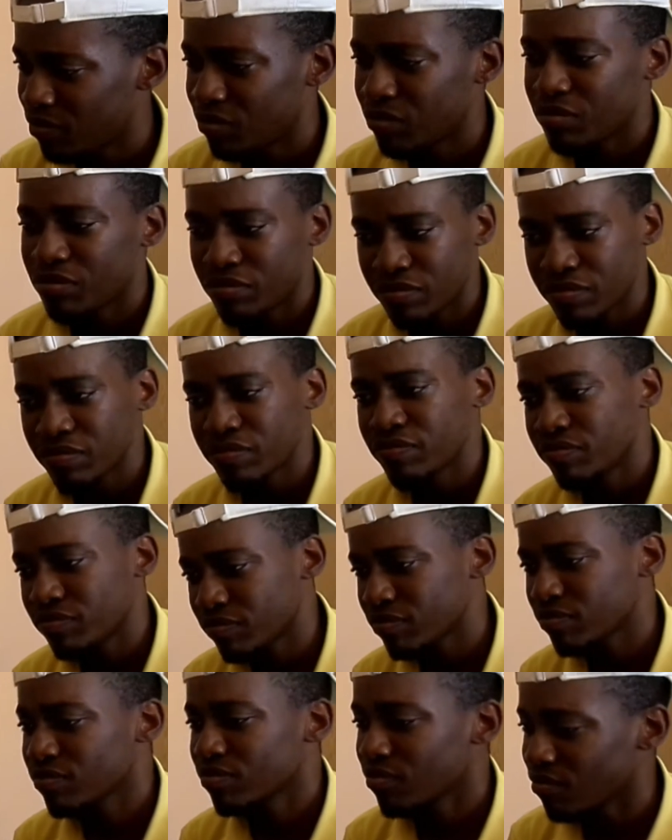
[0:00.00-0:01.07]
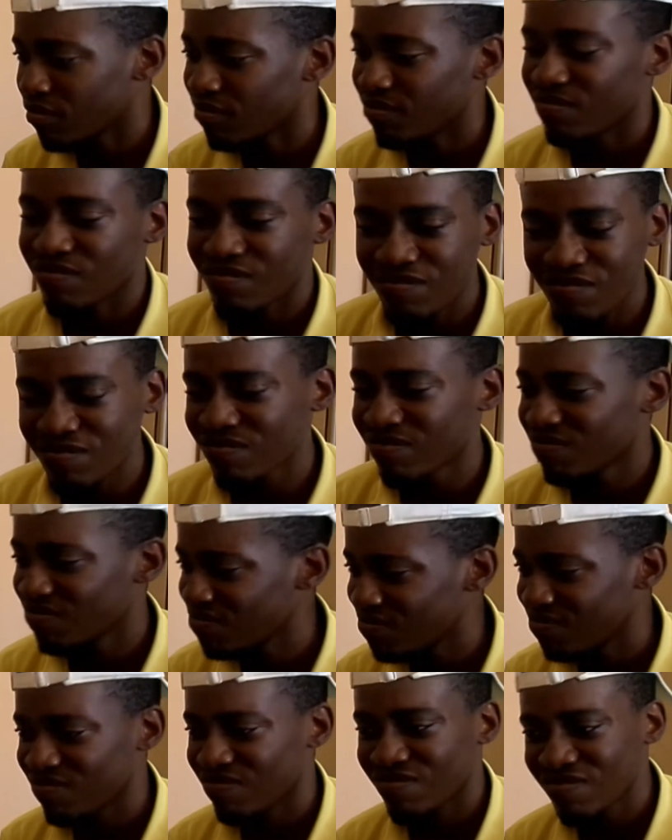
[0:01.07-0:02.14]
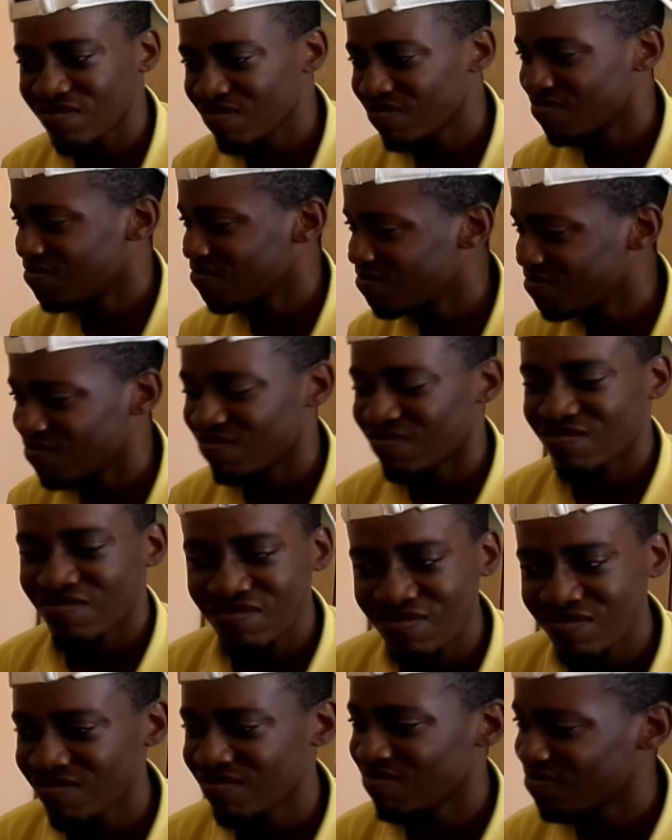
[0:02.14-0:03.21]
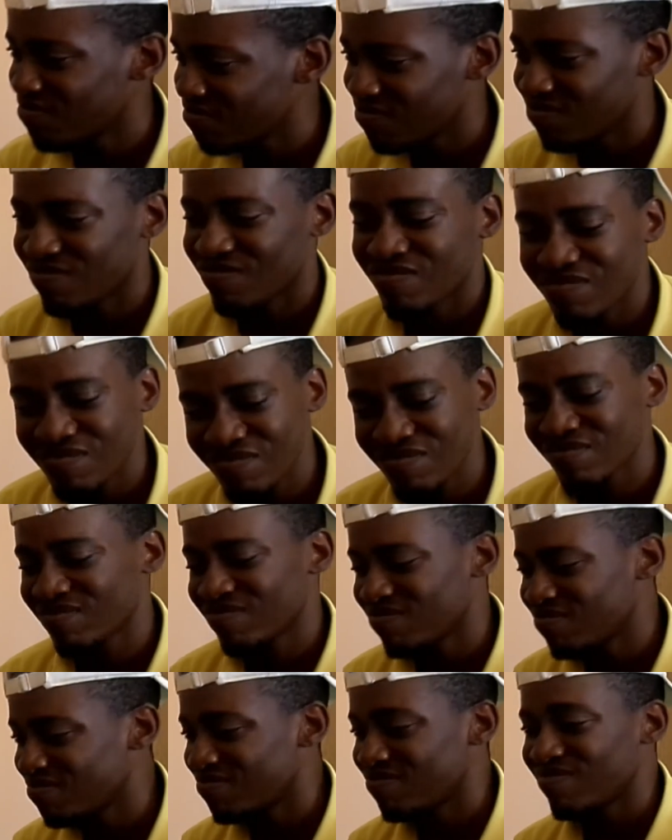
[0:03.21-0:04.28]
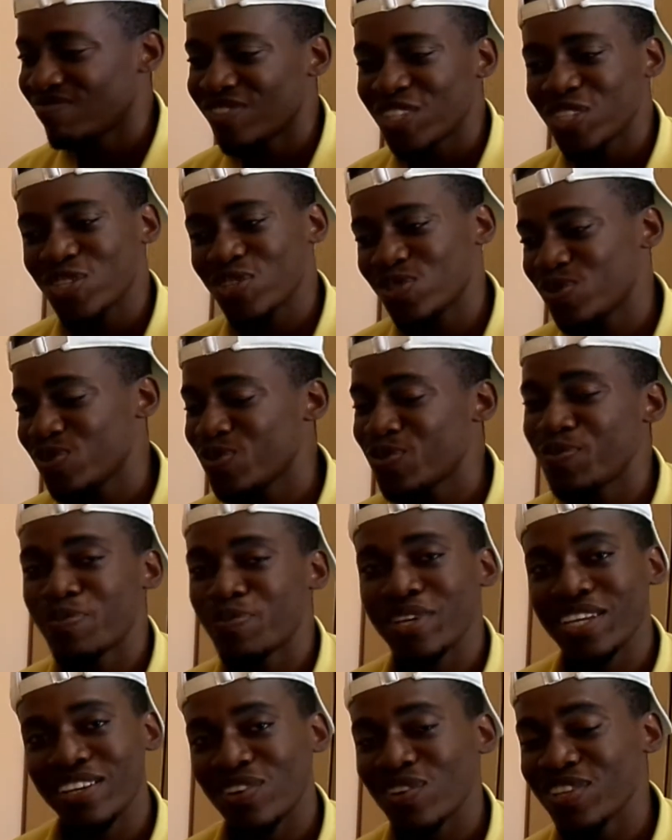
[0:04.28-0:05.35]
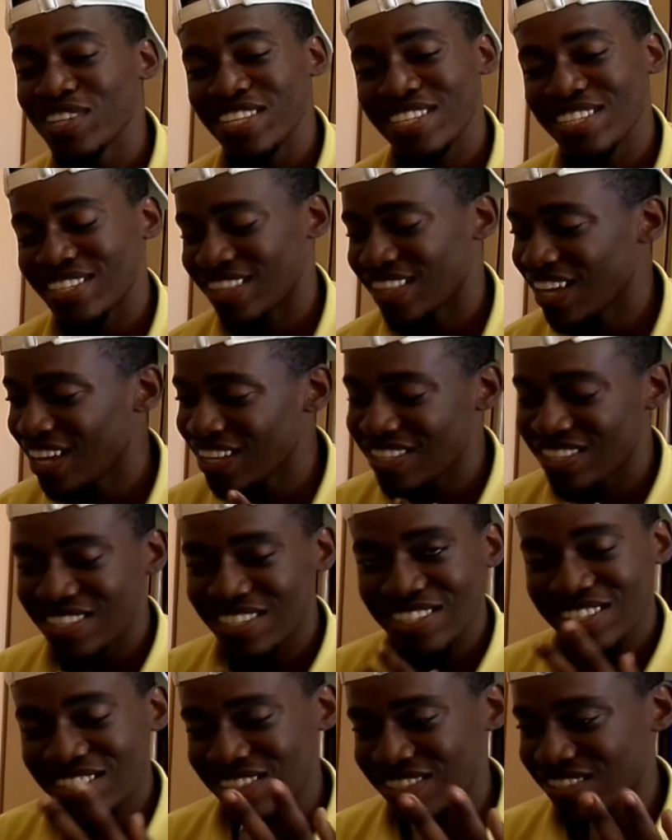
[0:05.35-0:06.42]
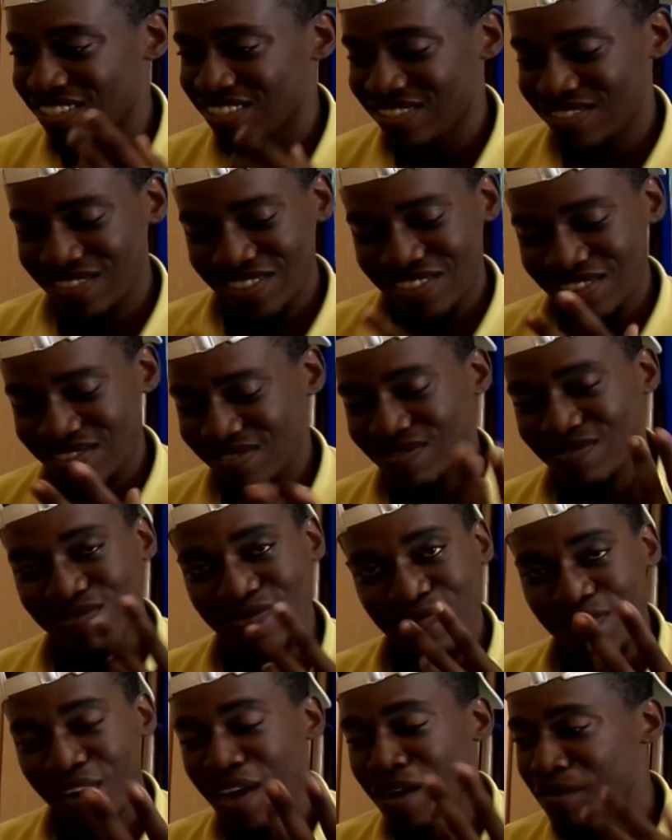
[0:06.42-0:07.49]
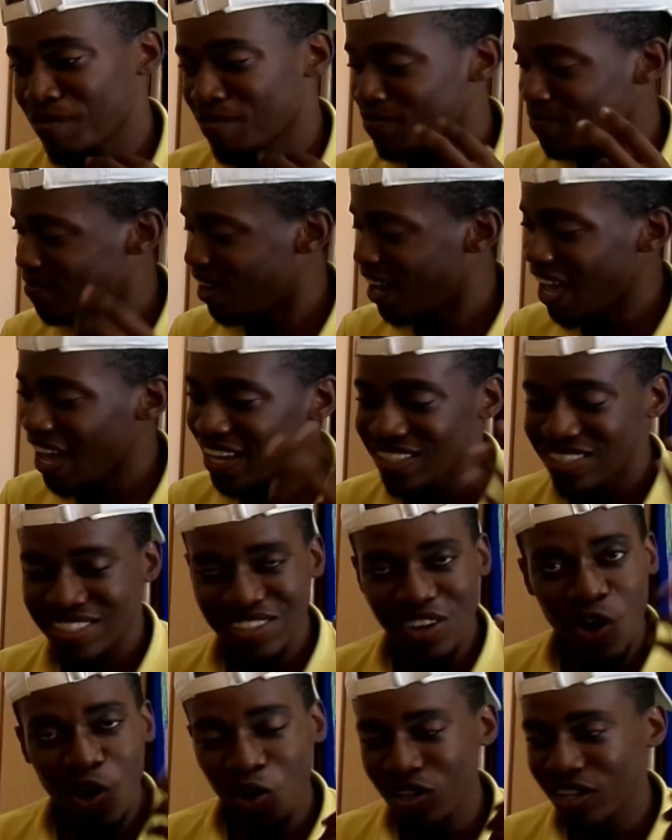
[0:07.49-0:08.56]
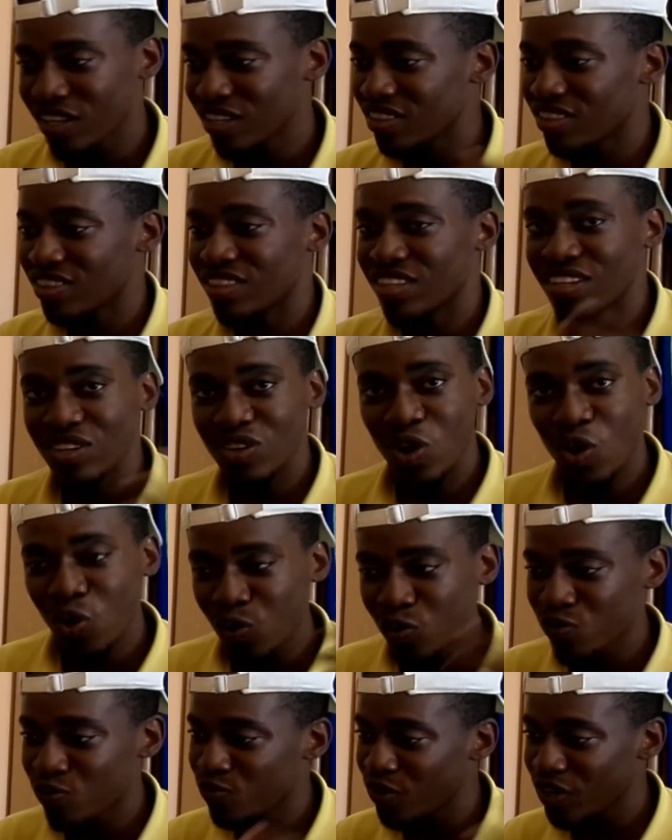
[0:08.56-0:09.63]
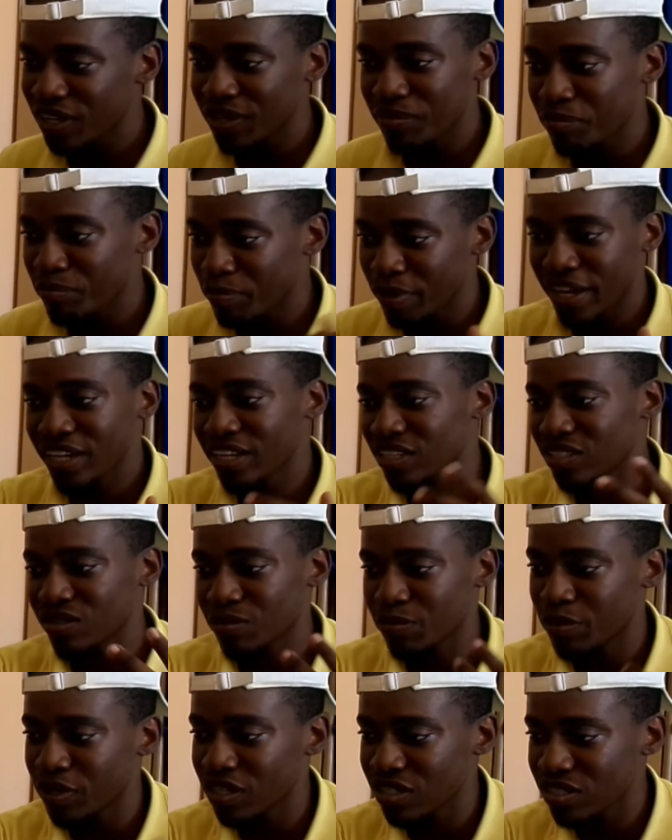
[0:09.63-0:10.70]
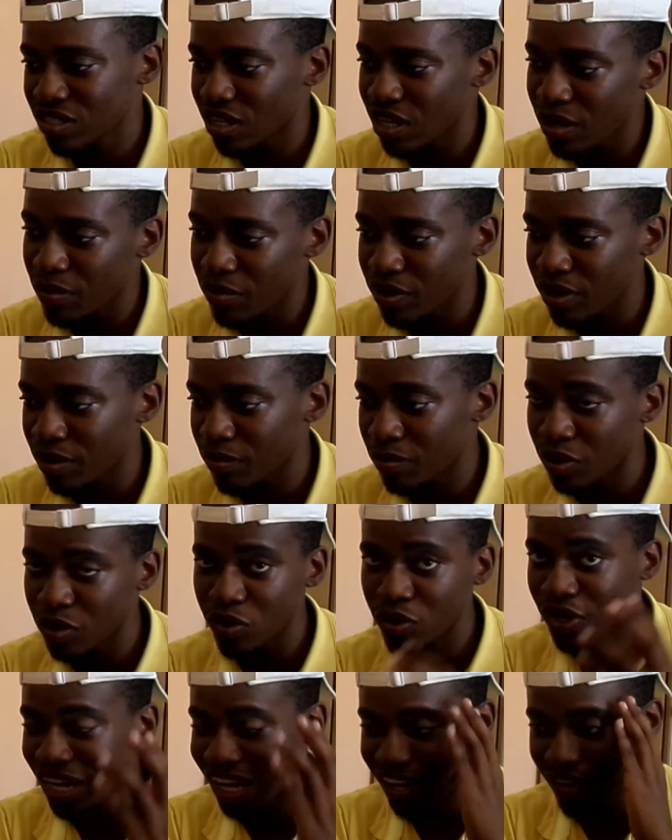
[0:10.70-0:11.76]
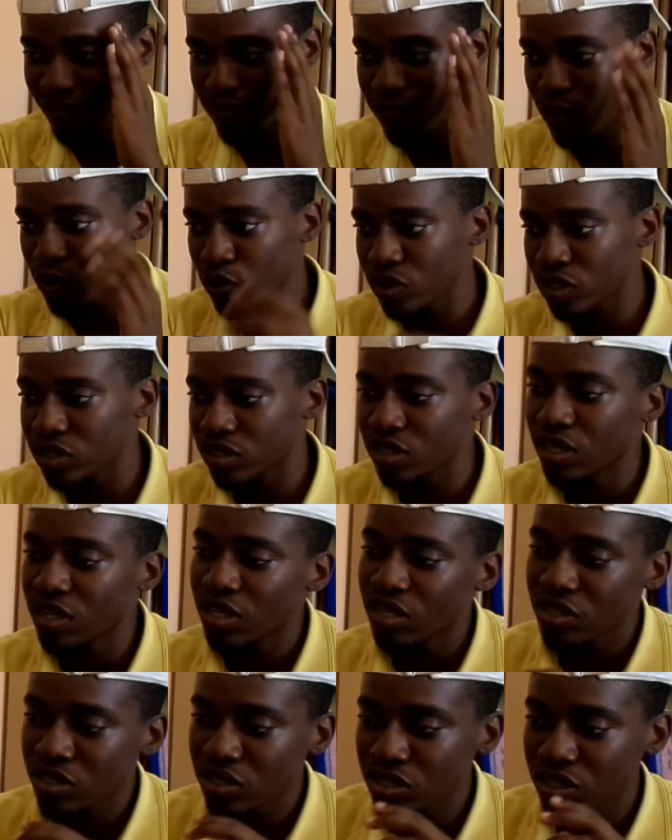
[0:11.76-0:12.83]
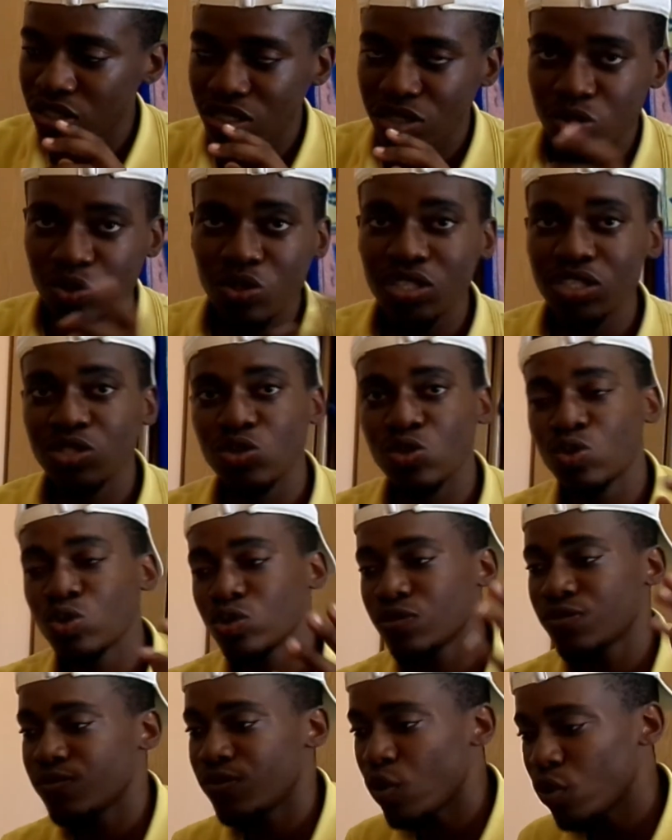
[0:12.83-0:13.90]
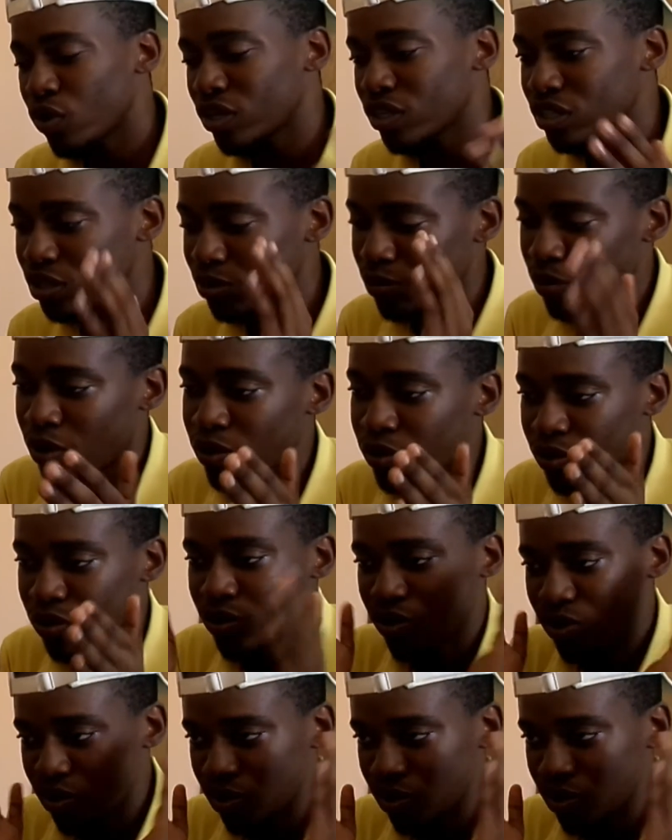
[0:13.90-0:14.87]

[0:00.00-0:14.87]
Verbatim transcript: but focusing. My mind on January, but you still on that total shit. That's true, man. All these lights, fame, lights, all that, the whole freaking package of being a celebrity, bro. You gotta focus. Cause as soon as you lose focus, bro, you